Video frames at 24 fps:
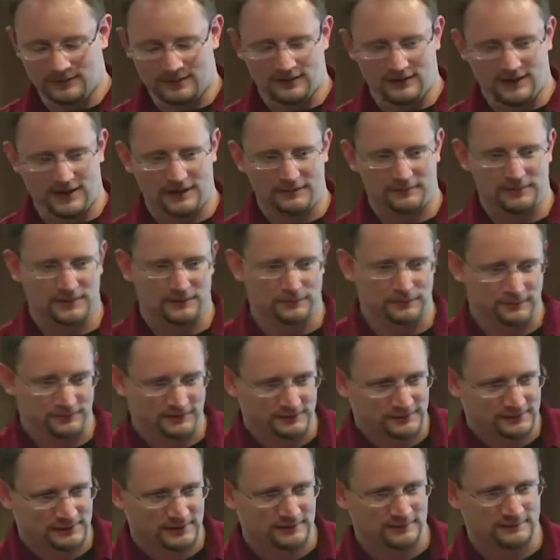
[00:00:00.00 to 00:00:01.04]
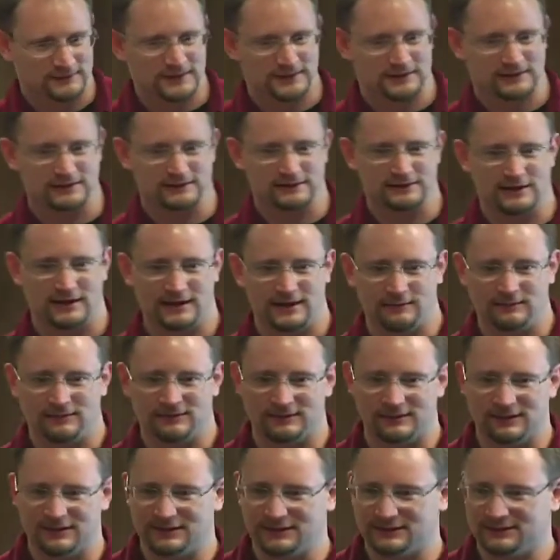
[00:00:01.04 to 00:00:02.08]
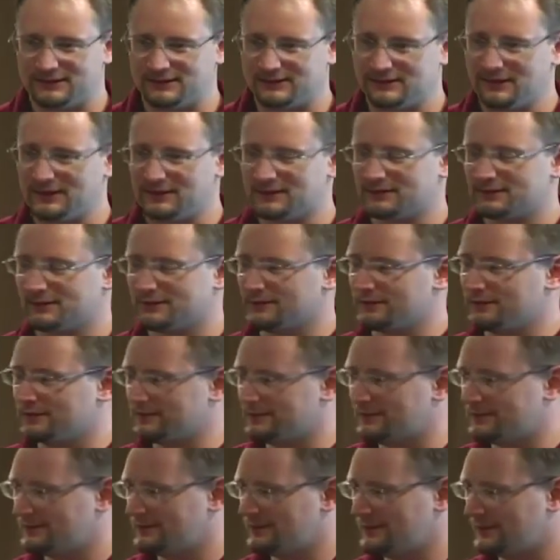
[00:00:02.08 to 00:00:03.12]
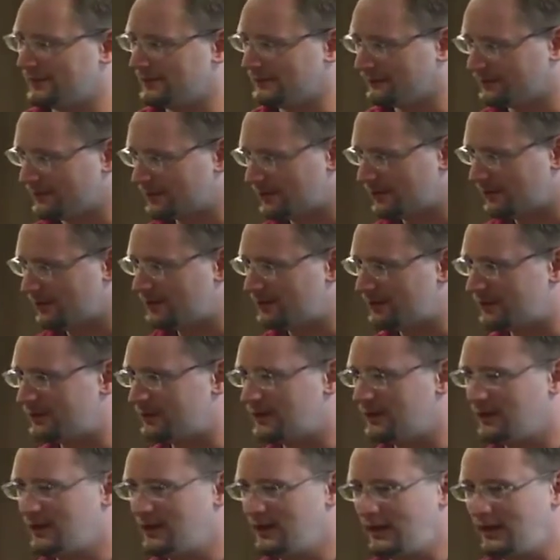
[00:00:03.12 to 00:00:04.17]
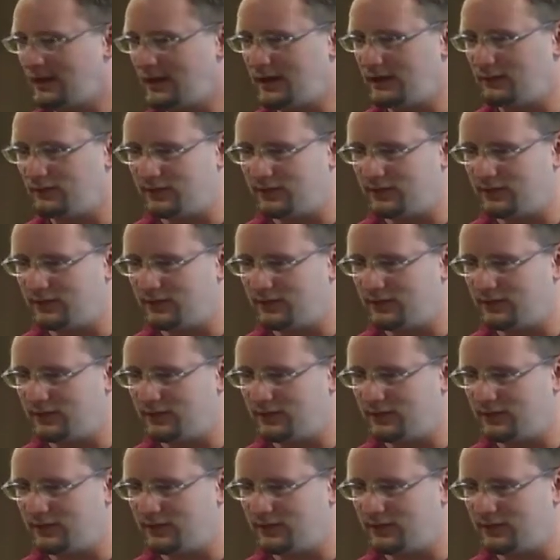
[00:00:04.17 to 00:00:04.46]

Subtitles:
A lot of people, instead of taking the time to say this is an external call,